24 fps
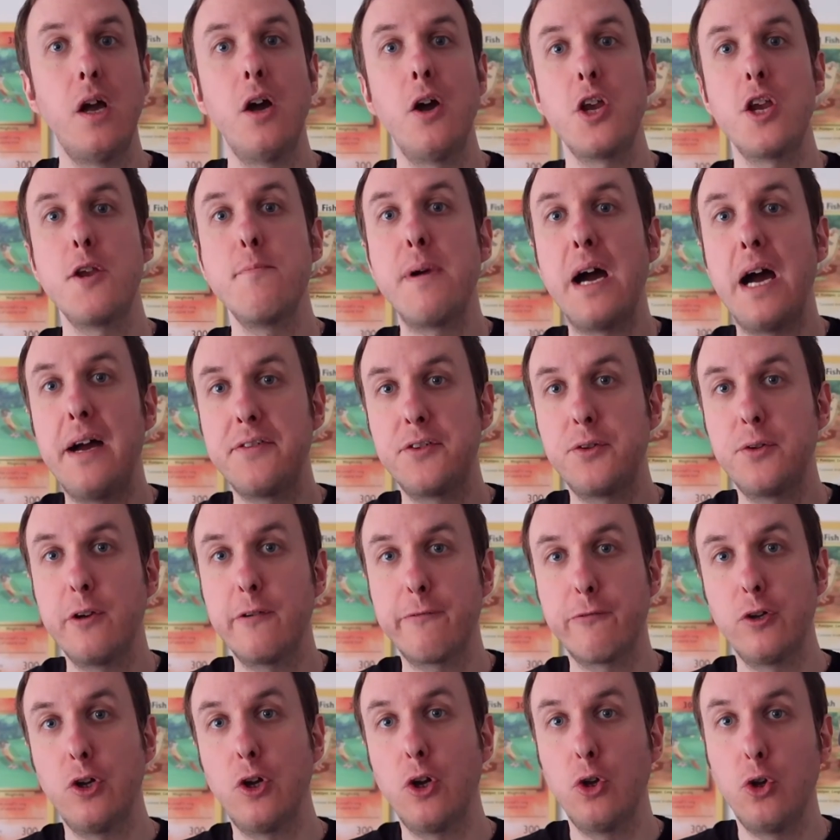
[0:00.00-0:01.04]
You may have to do it for
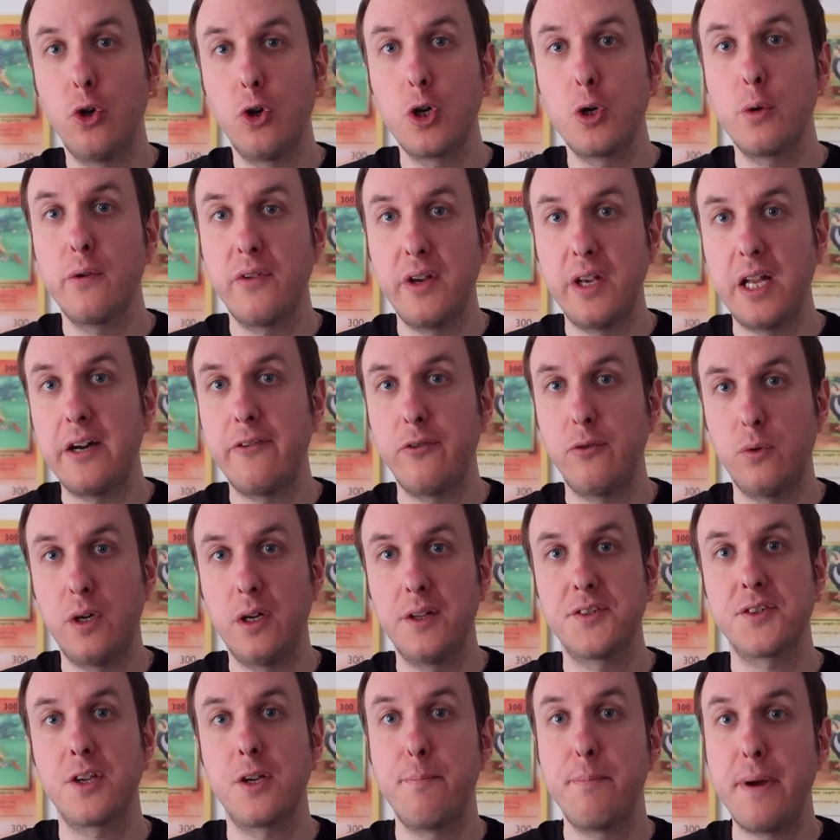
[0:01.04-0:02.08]
a lot longer with another one.
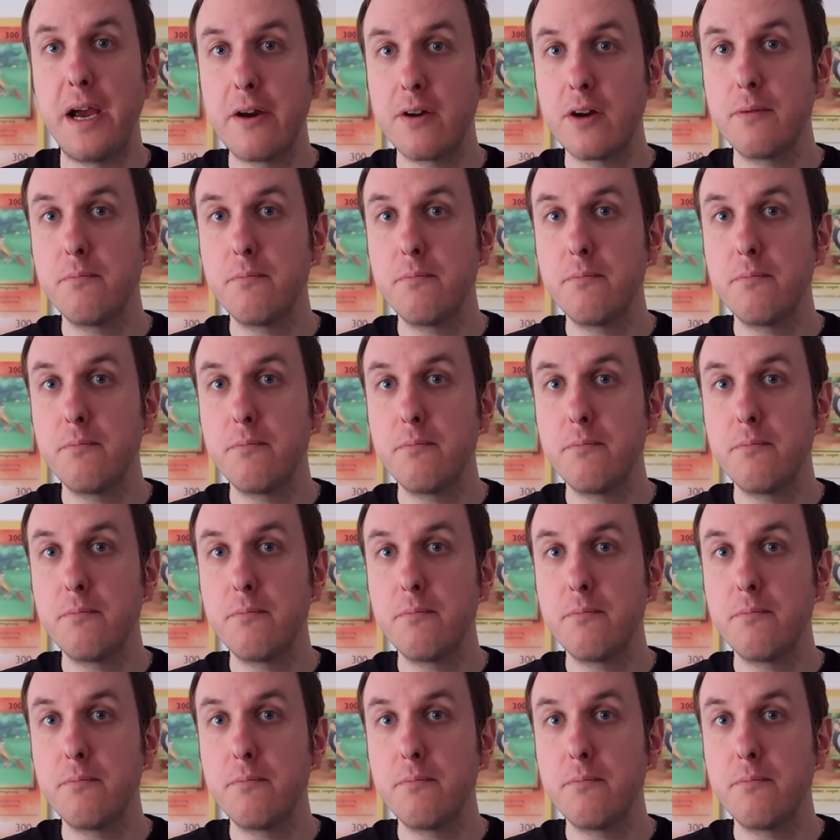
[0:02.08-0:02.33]
So bear in